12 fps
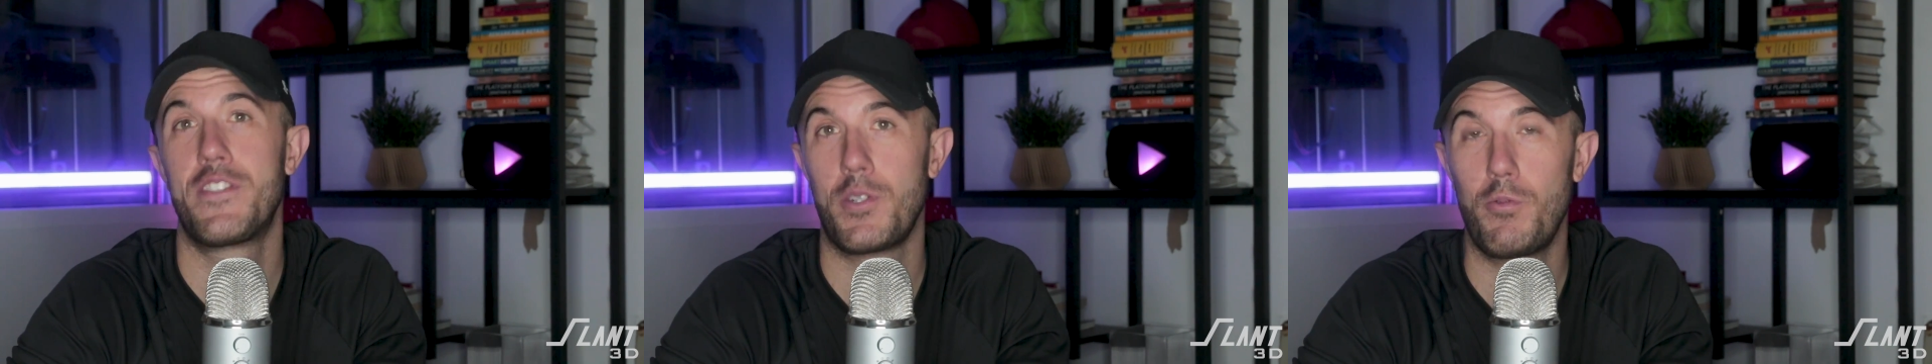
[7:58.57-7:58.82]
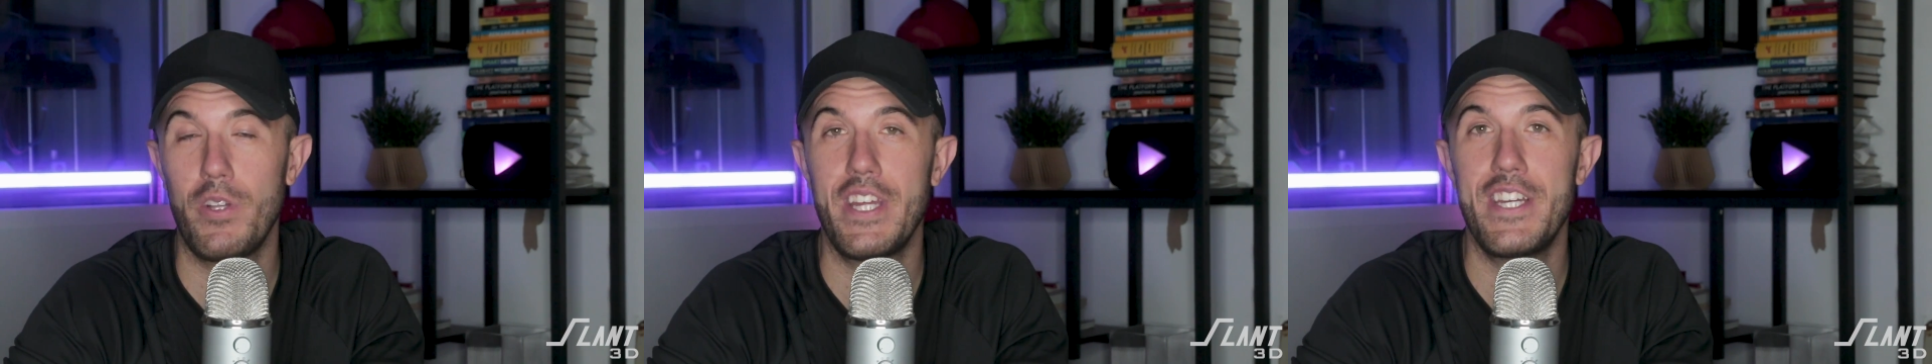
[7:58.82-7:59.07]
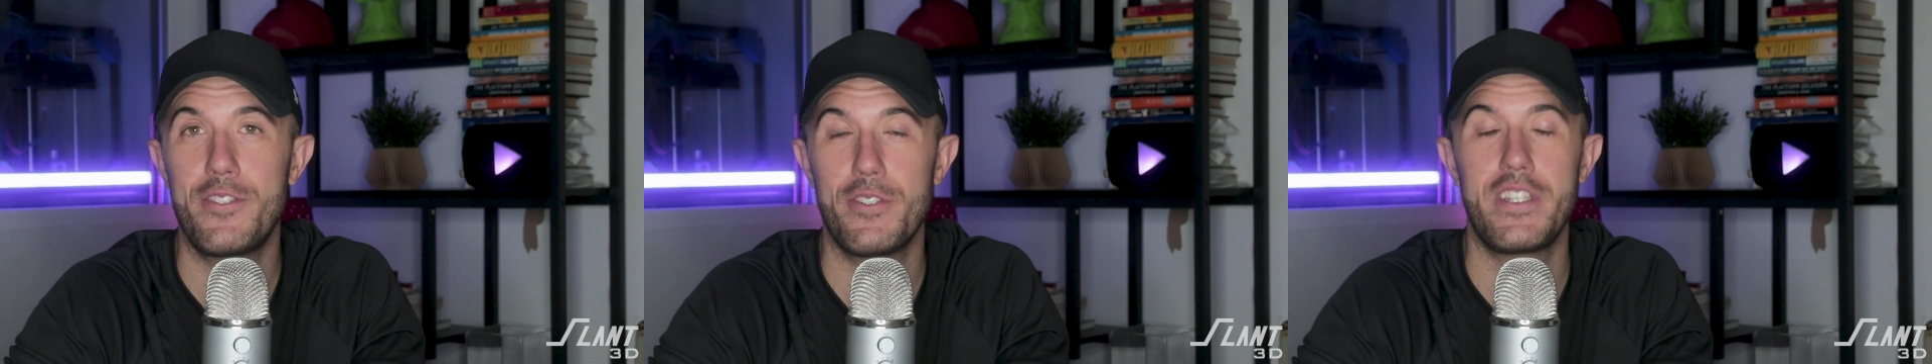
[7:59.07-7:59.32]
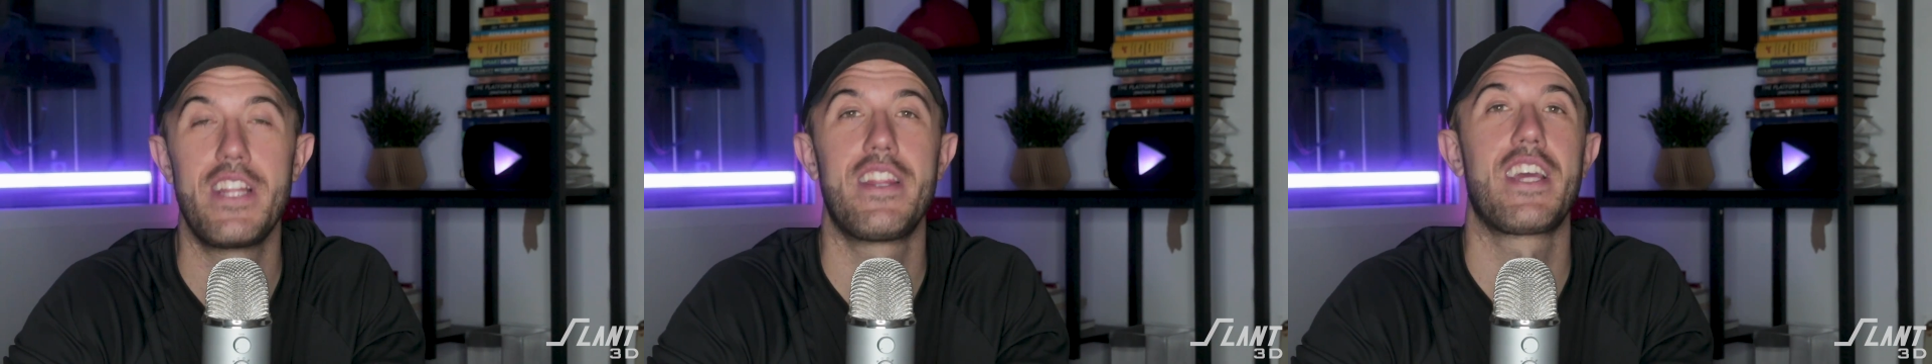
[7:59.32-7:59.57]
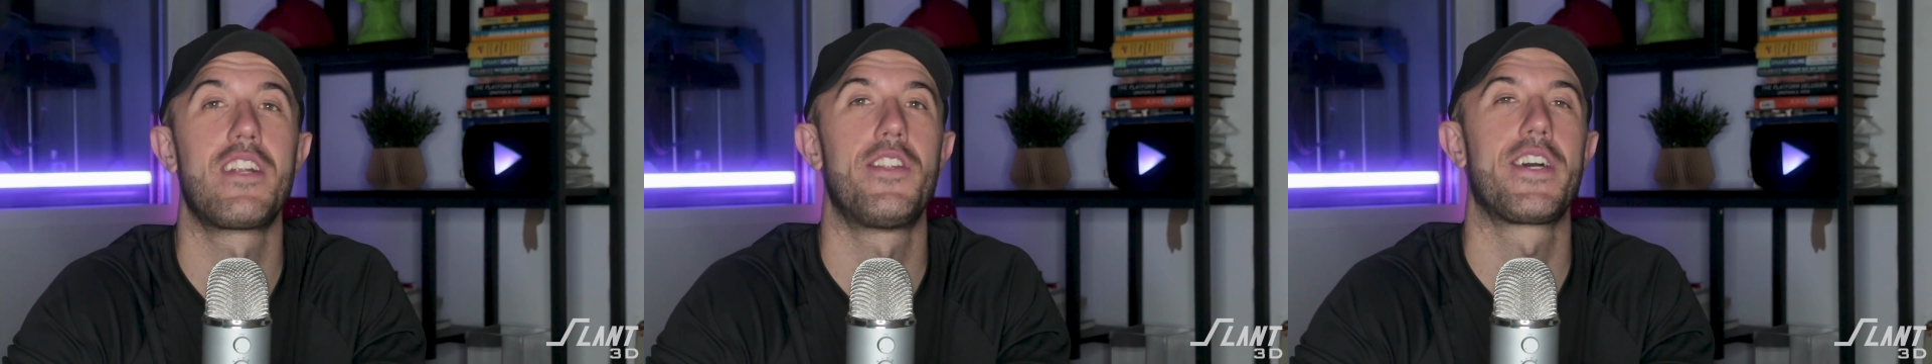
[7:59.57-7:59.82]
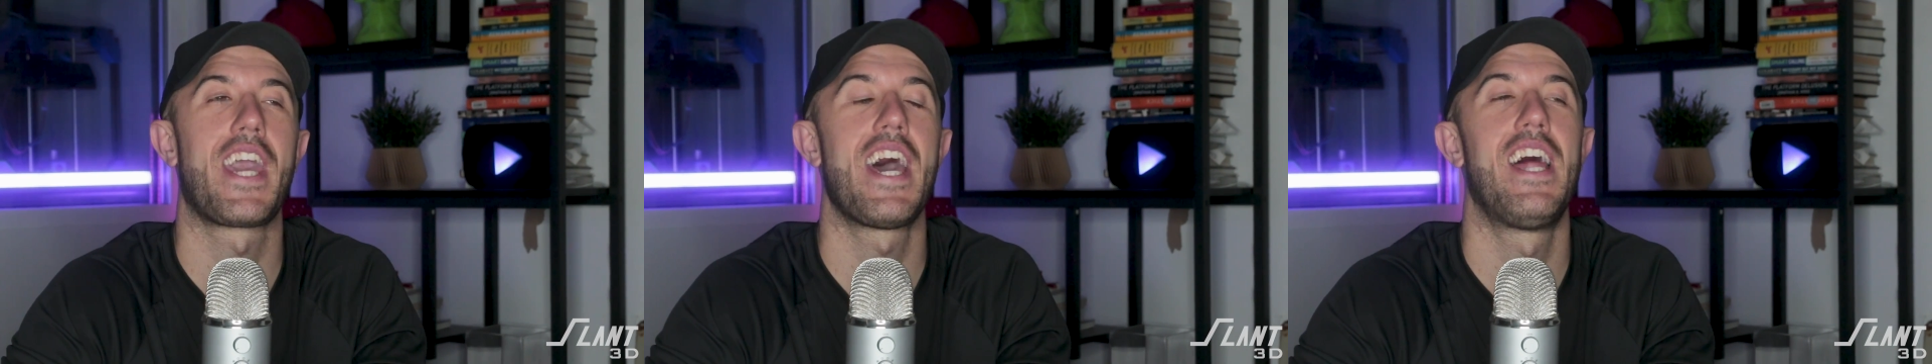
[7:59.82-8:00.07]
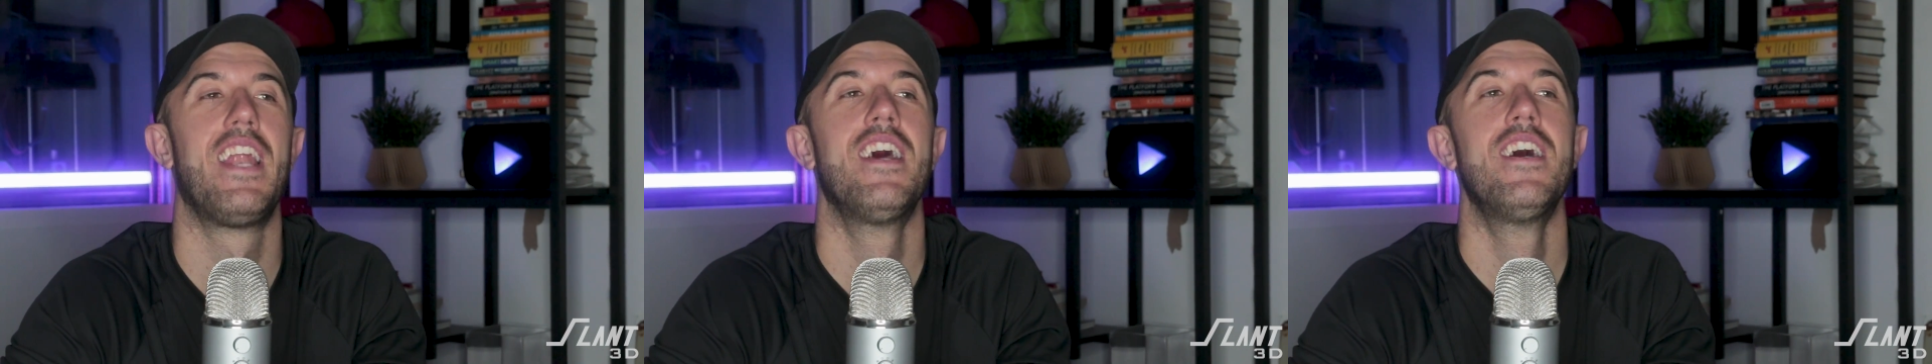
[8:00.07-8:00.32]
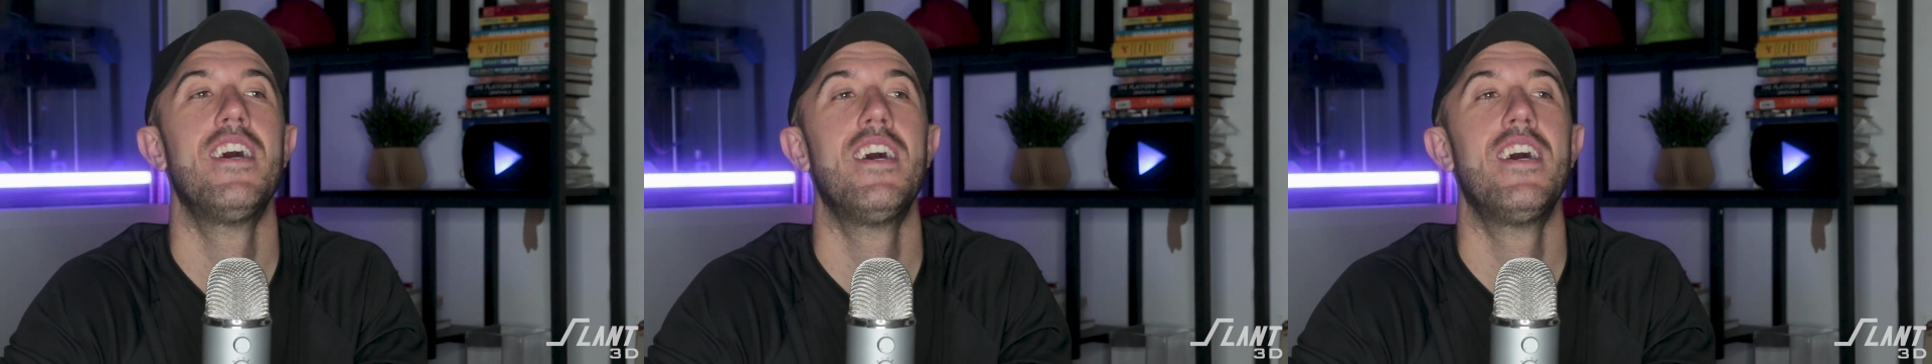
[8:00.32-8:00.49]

it's a really interesting thing to look at.